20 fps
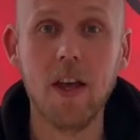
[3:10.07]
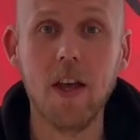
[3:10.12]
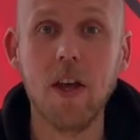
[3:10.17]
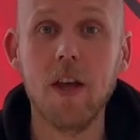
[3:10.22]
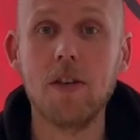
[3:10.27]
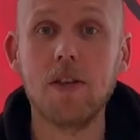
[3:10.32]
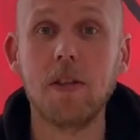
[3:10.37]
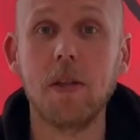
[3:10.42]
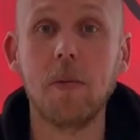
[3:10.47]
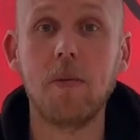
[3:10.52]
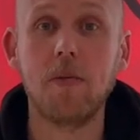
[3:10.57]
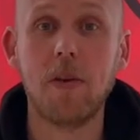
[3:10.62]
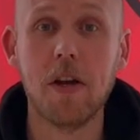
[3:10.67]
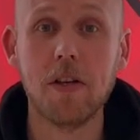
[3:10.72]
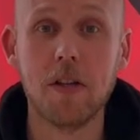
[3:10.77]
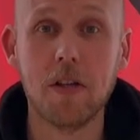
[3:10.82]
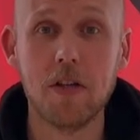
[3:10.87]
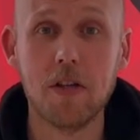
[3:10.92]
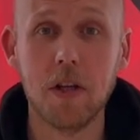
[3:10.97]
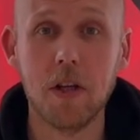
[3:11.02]
So the
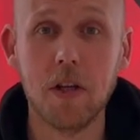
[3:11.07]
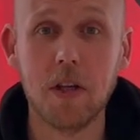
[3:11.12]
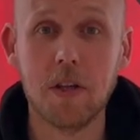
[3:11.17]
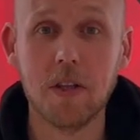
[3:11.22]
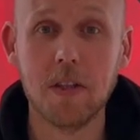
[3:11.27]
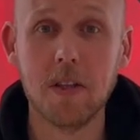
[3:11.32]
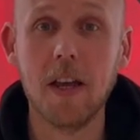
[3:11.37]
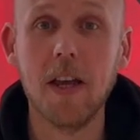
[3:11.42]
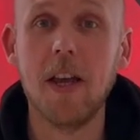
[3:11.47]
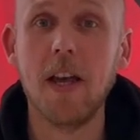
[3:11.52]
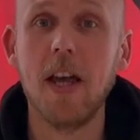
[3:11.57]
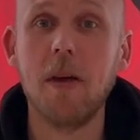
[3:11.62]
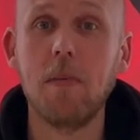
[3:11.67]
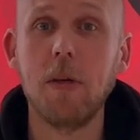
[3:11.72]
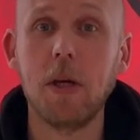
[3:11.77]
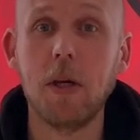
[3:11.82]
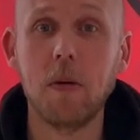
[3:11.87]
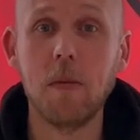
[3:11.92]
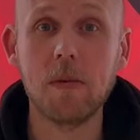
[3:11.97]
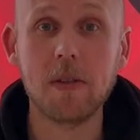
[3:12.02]
pressure changes, it
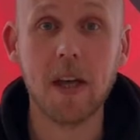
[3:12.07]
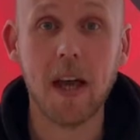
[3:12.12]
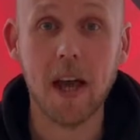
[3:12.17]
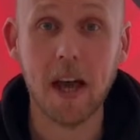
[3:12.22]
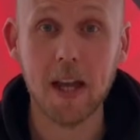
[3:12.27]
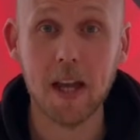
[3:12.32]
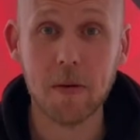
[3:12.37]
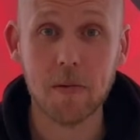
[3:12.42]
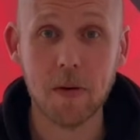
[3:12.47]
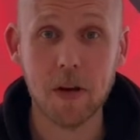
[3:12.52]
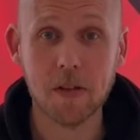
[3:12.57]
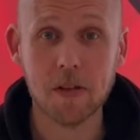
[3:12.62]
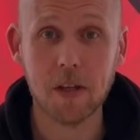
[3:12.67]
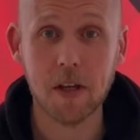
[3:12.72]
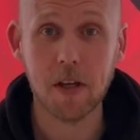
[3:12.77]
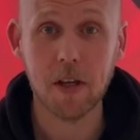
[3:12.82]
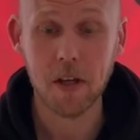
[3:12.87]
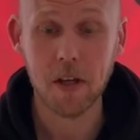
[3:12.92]
becomes a higher pressure.